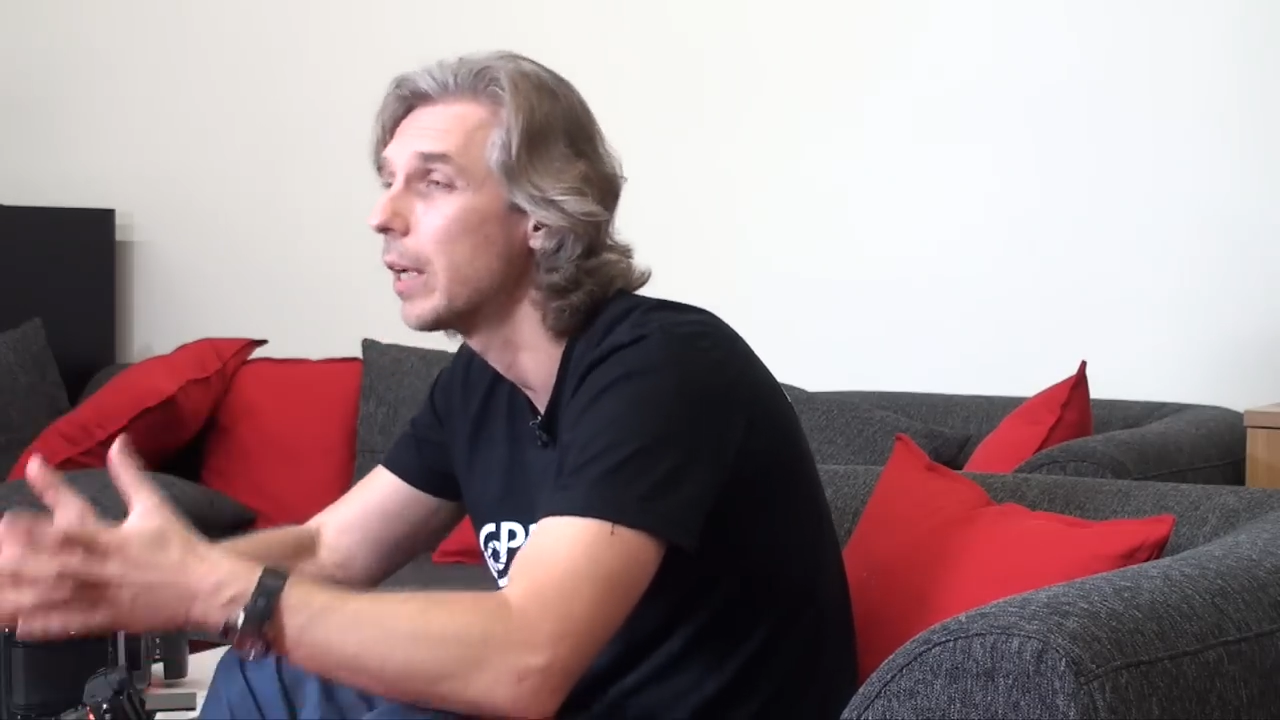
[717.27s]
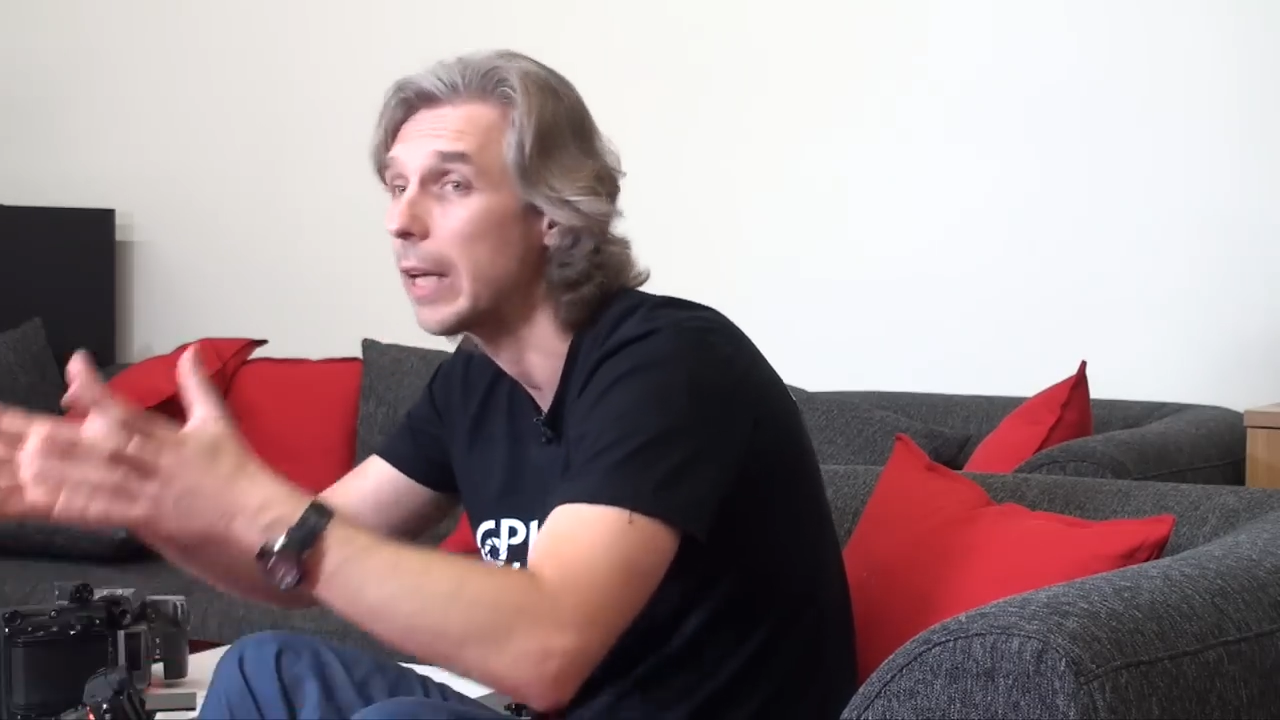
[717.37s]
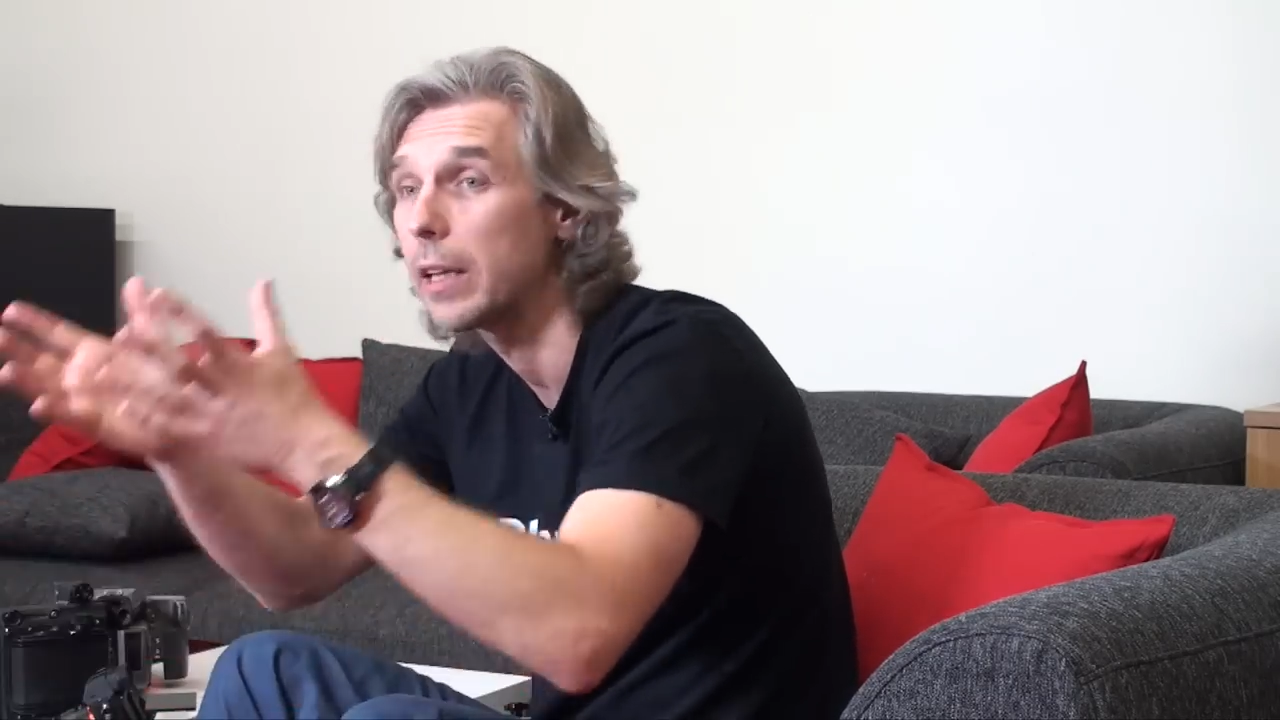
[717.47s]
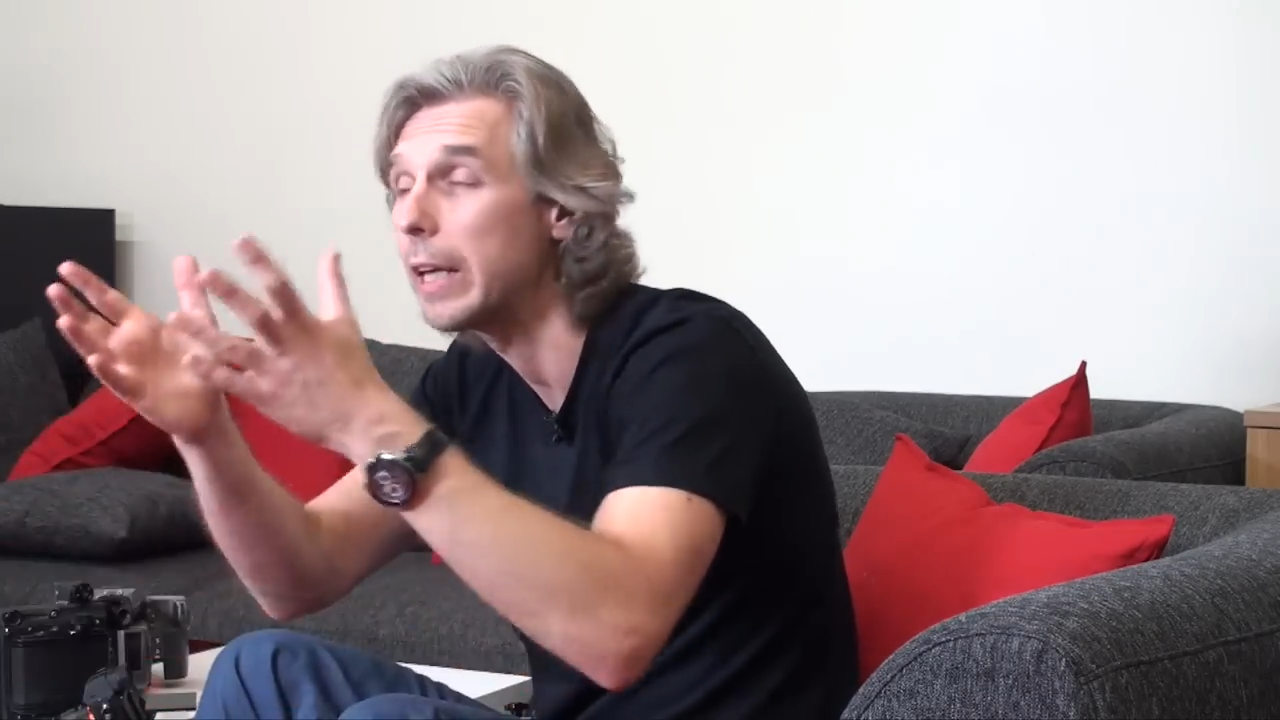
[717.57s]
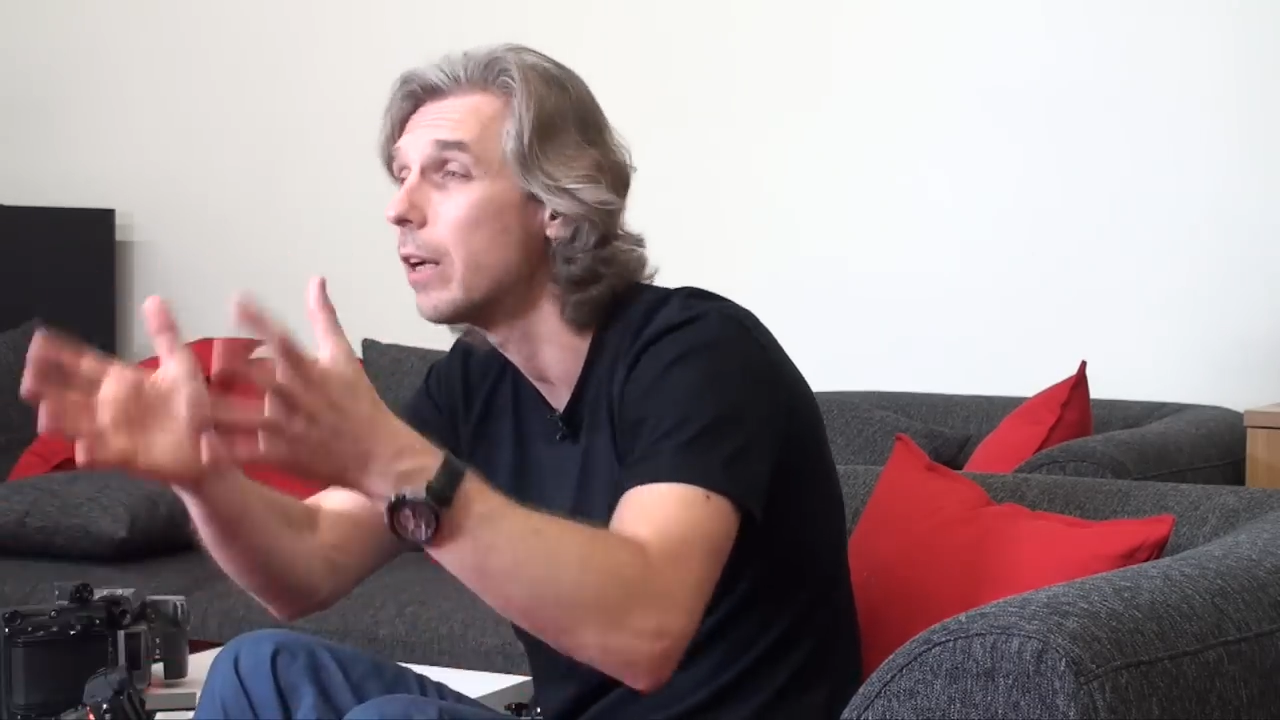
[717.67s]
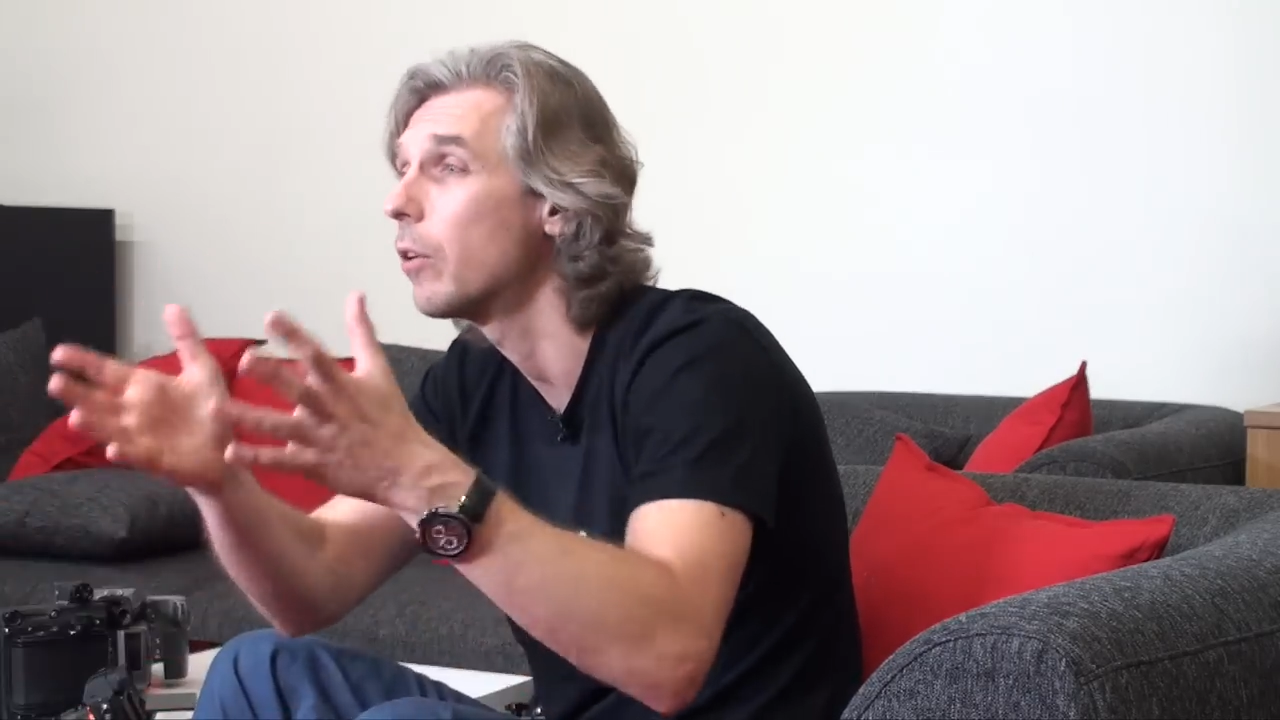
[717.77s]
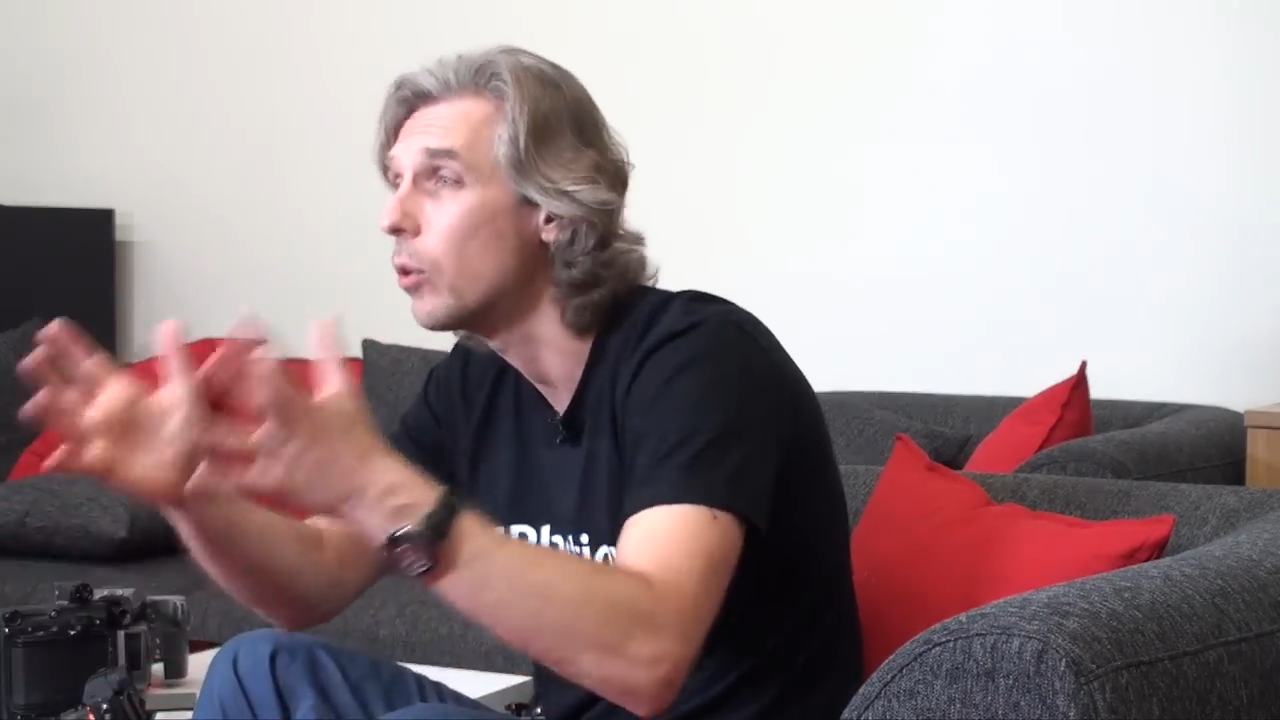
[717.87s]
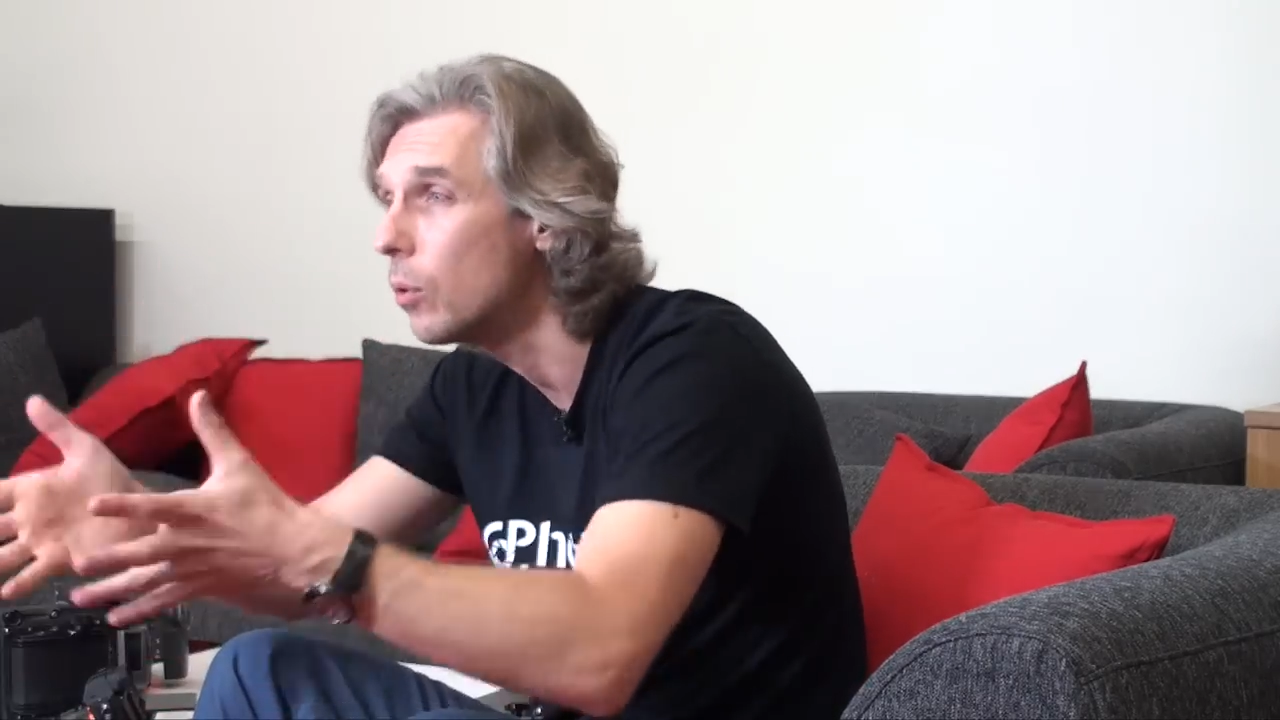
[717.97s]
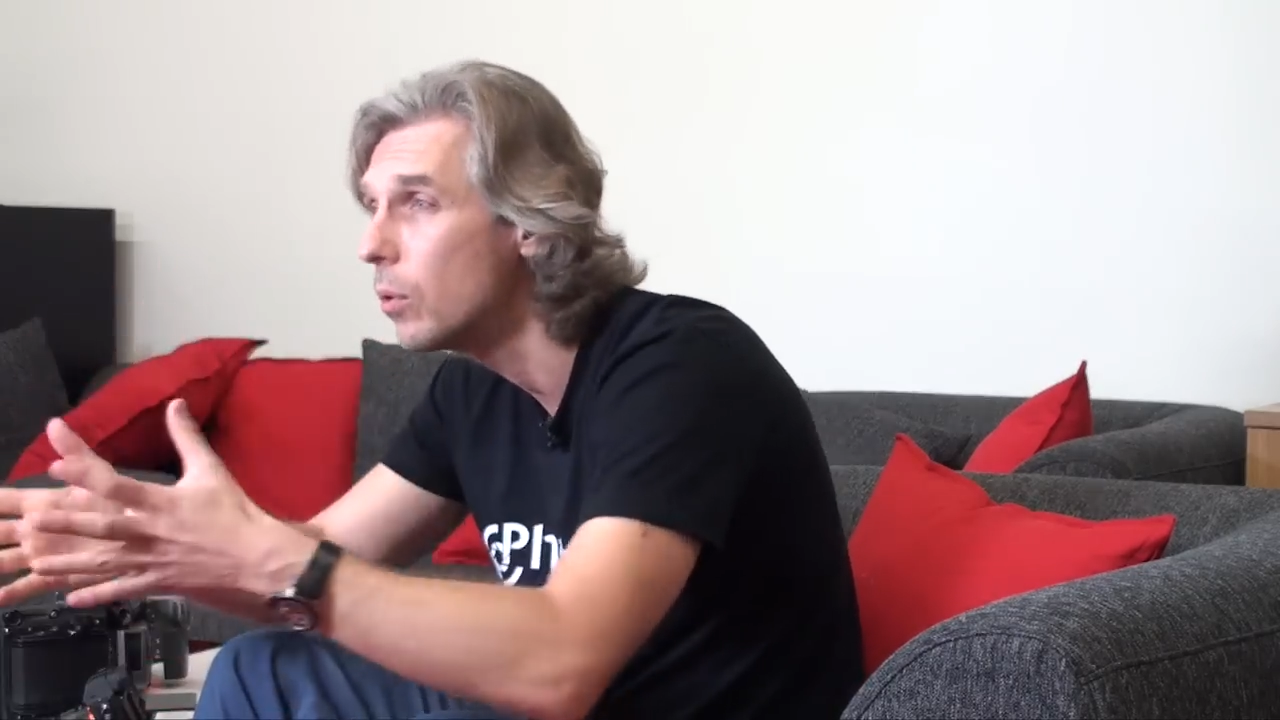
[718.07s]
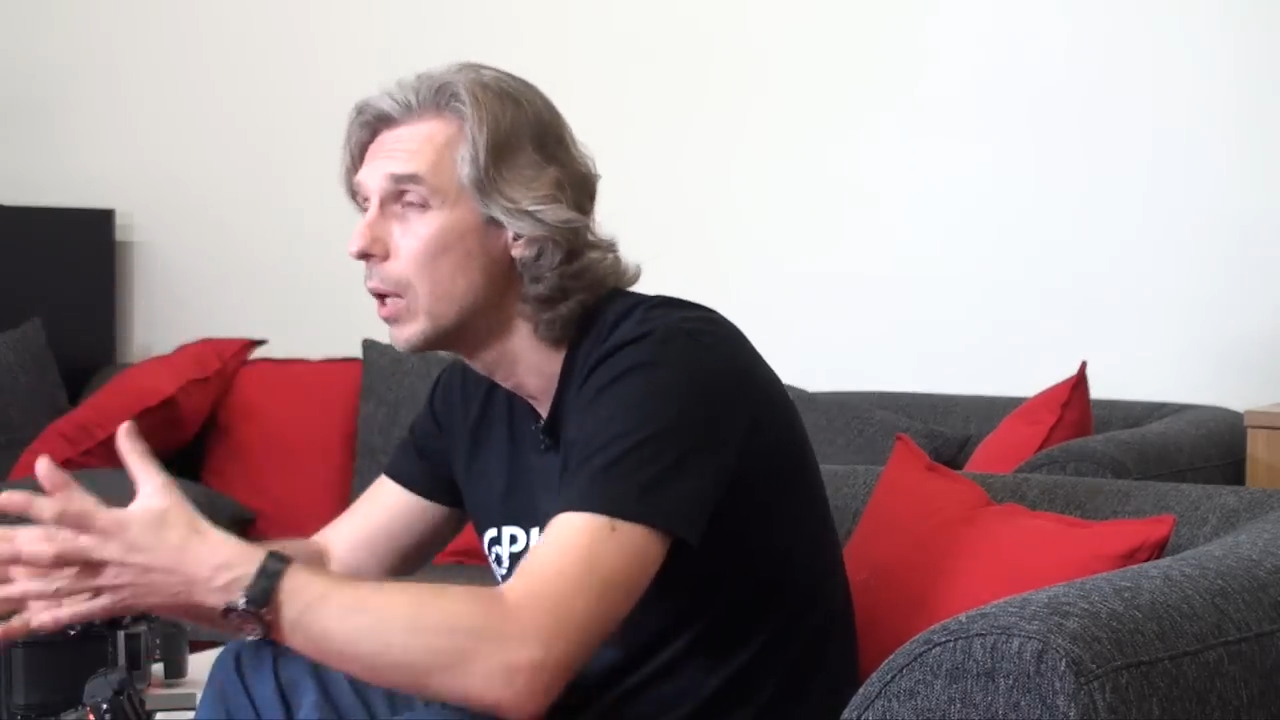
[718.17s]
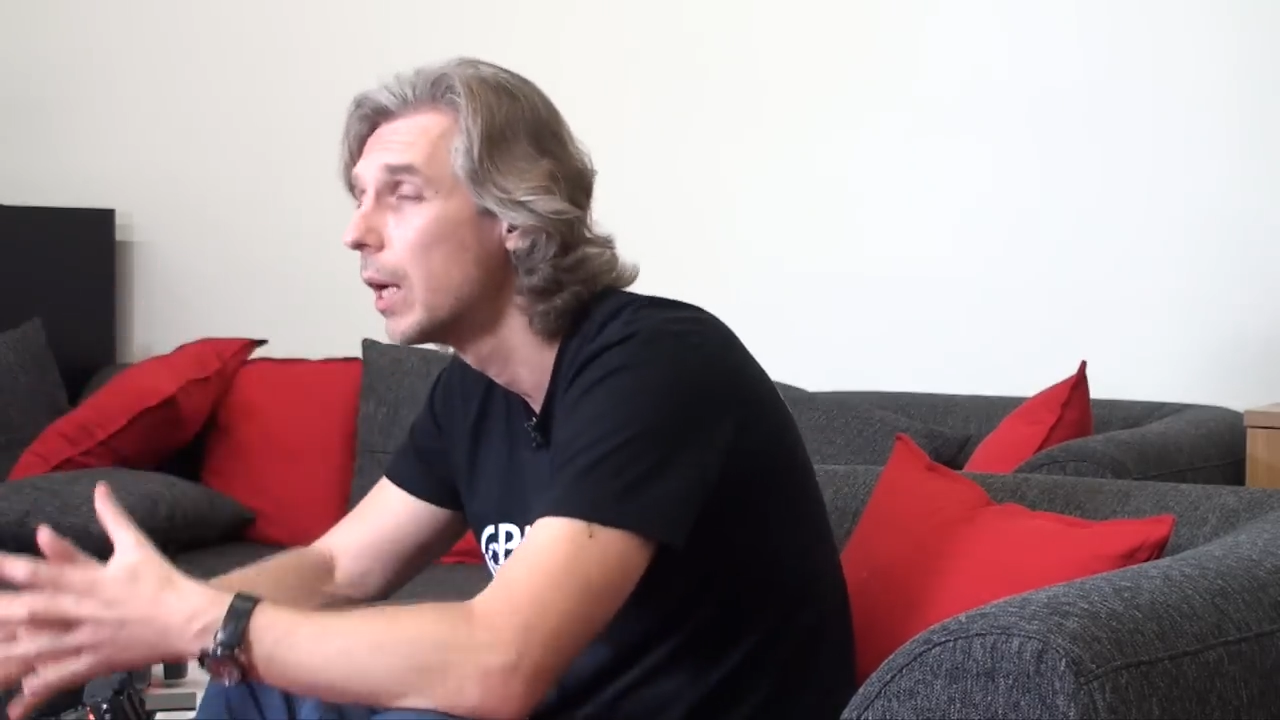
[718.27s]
and hear you